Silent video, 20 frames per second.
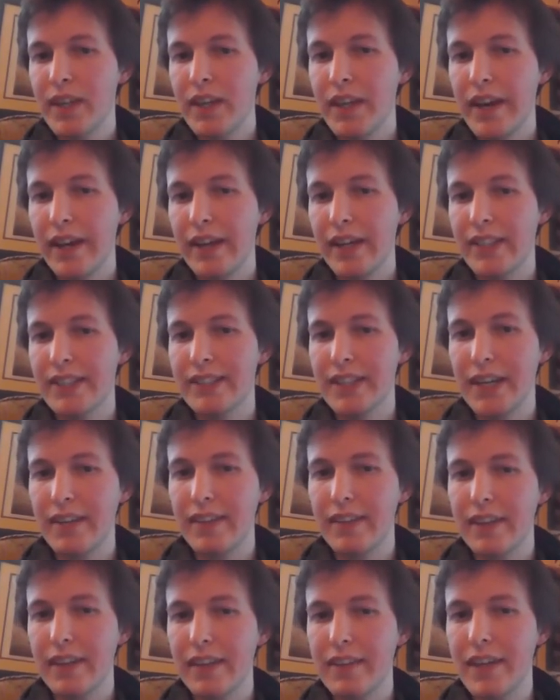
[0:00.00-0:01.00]
And I say
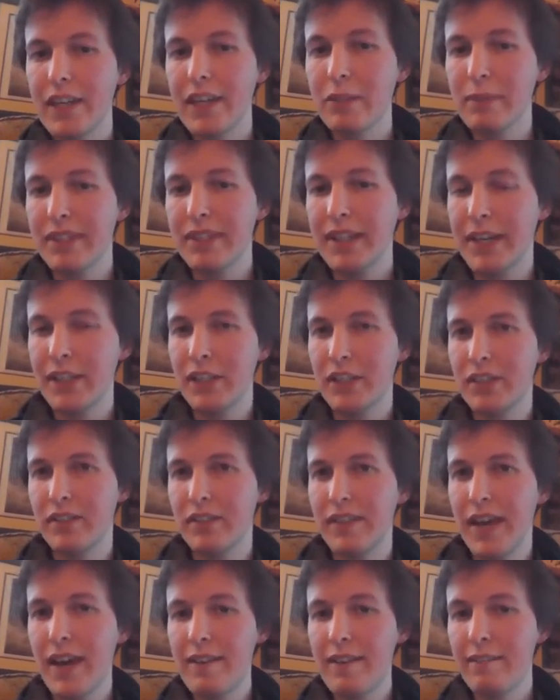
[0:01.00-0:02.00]
that the expectation
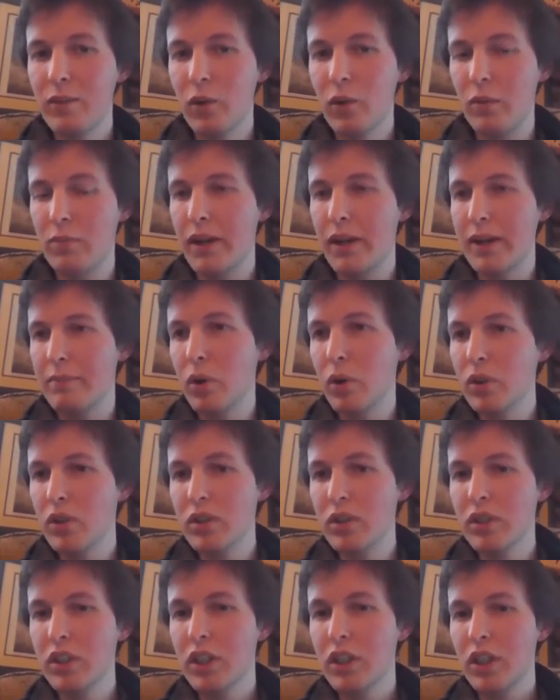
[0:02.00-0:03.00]
of f on my
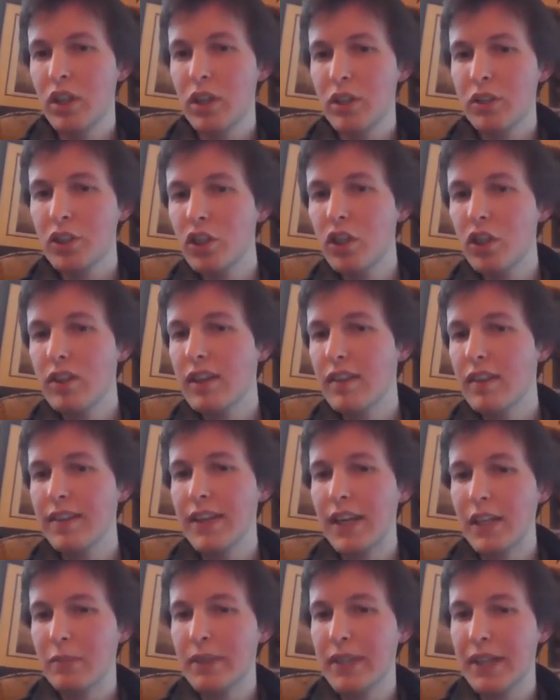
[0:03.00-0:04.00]
model should look at
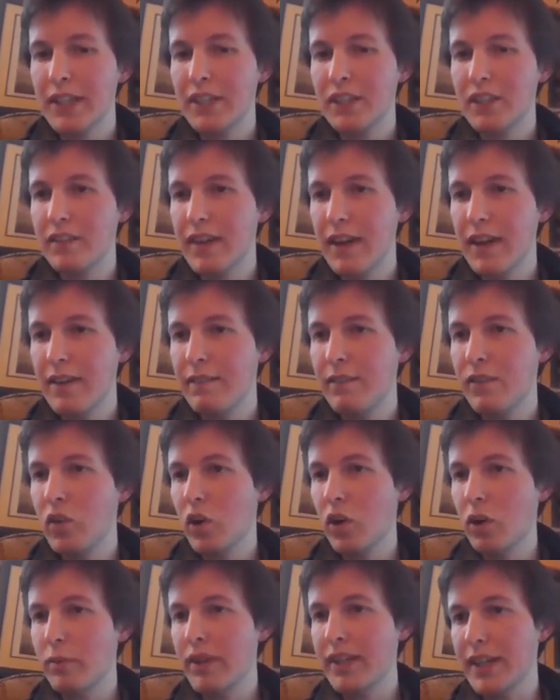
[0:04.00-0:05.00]
the expectation of f
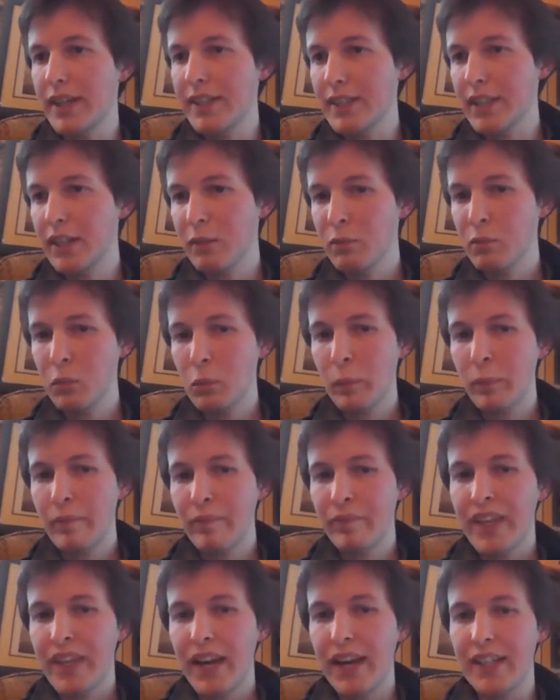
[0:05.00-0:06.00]
on my data.
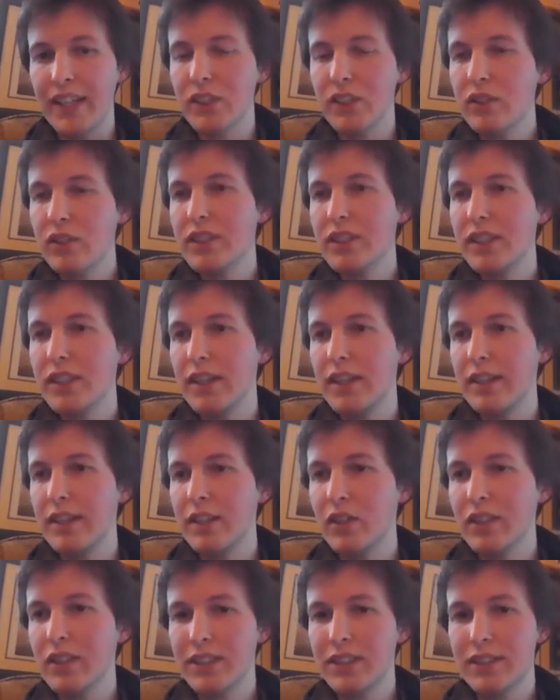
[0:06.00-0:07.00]
And as long
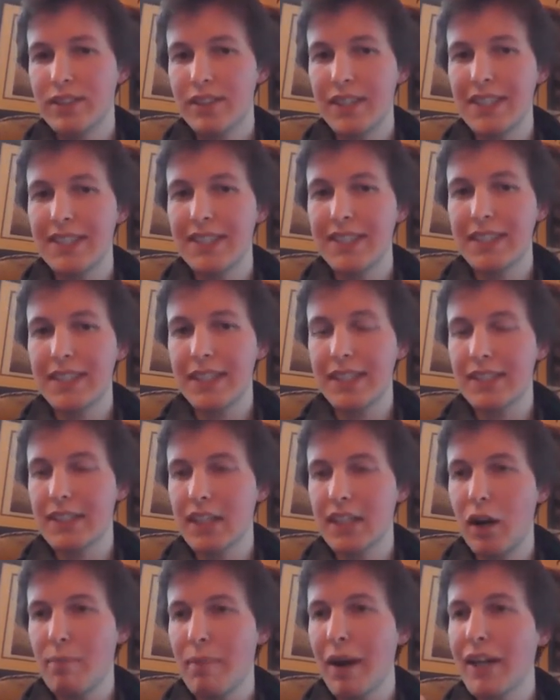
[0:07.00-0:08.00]
as these things
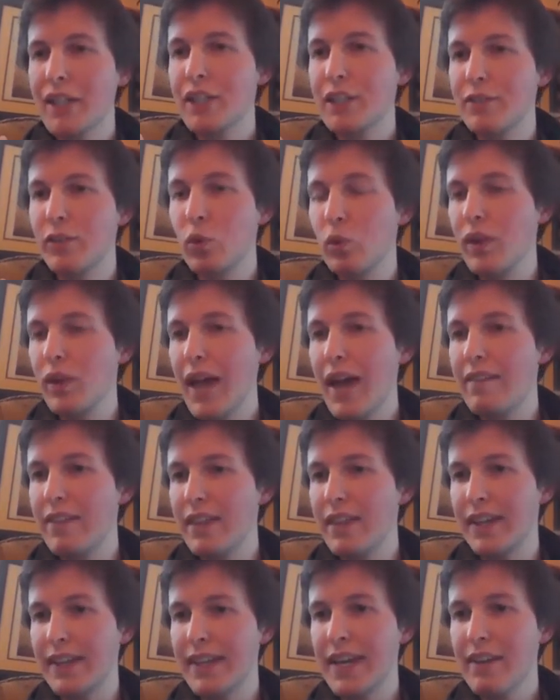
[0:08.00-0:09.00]
are matched for all f
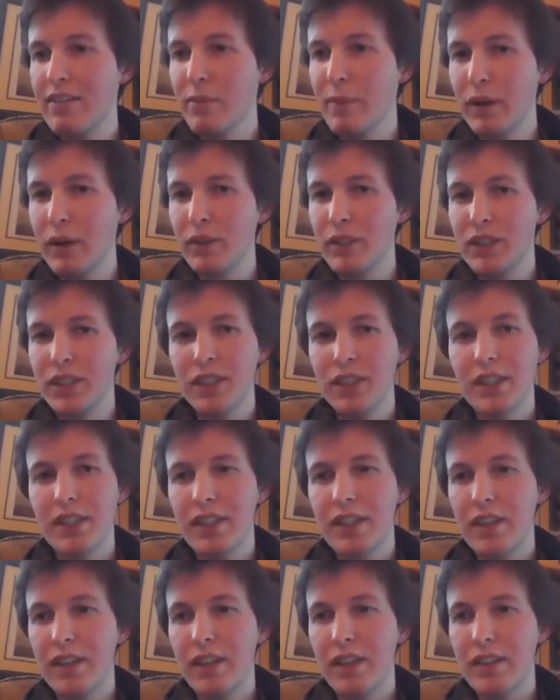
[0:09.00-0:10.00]
that I care about,
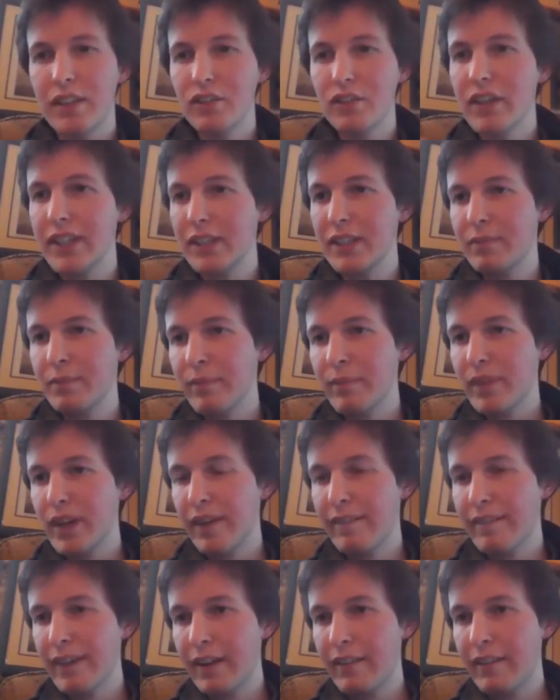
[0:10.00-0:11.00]
then great.
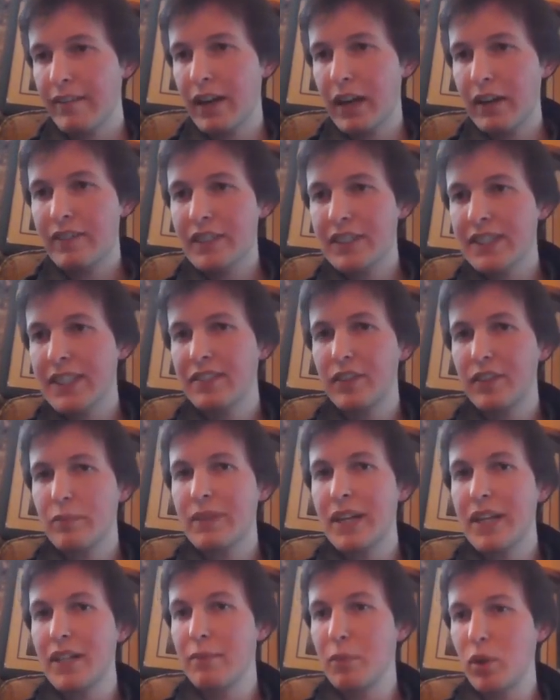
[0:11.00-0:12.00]
I've successfully
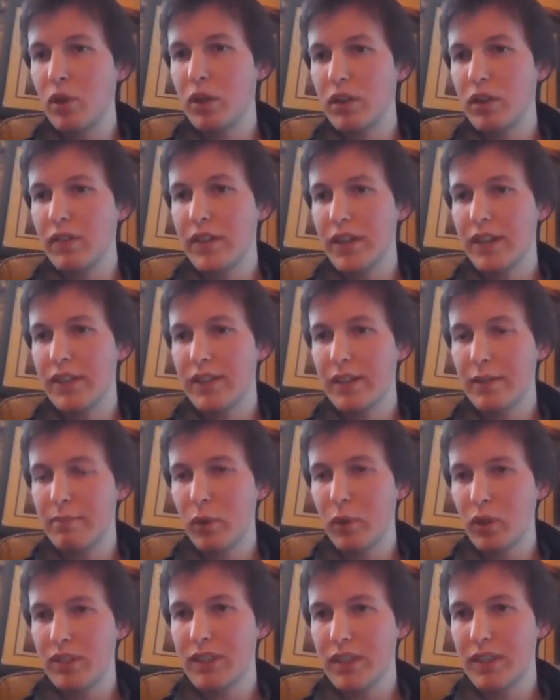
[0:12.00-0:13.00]
obtained a model that
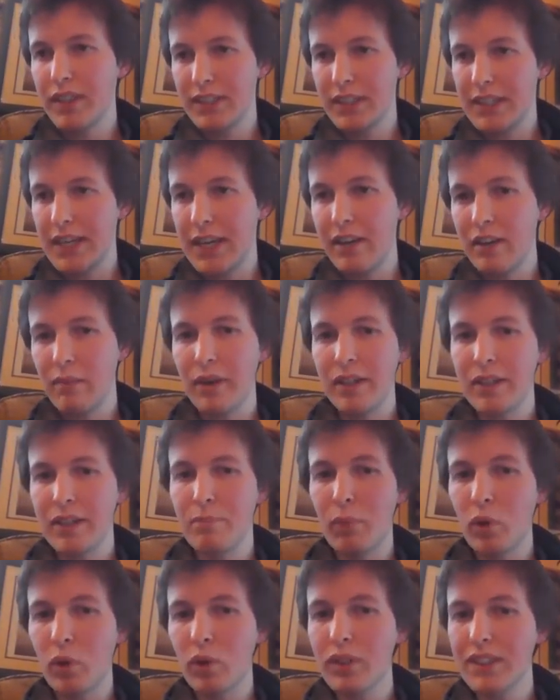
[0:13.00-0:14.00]
models the things I care about. It
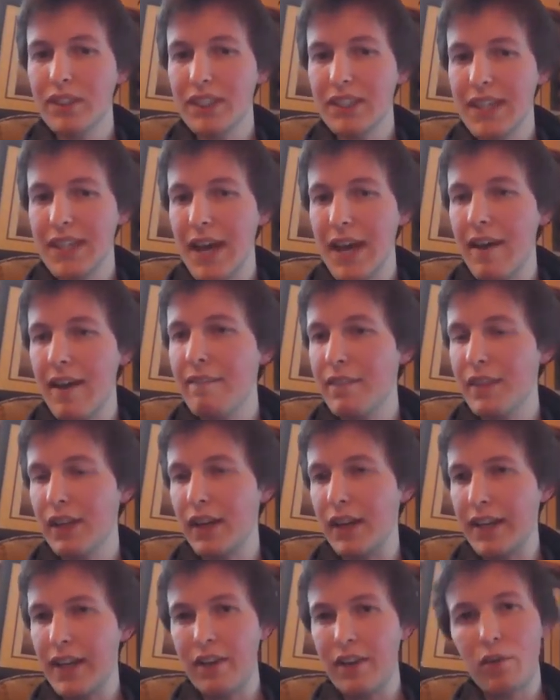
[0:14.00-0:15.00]
models these f
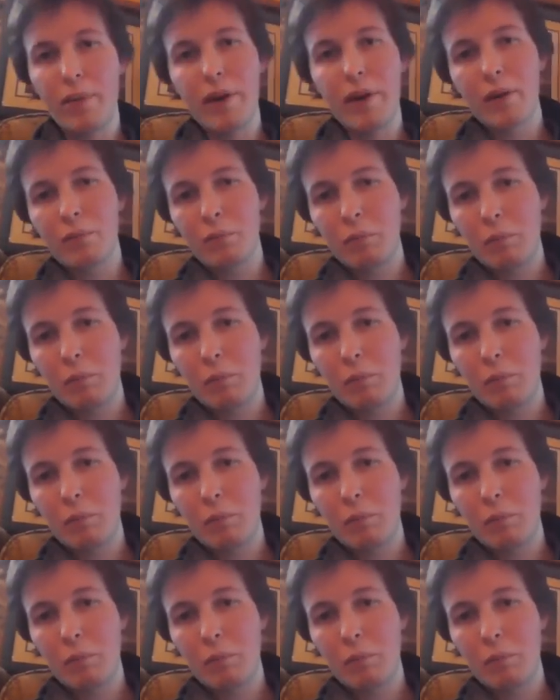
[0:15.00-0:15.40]
that I care about.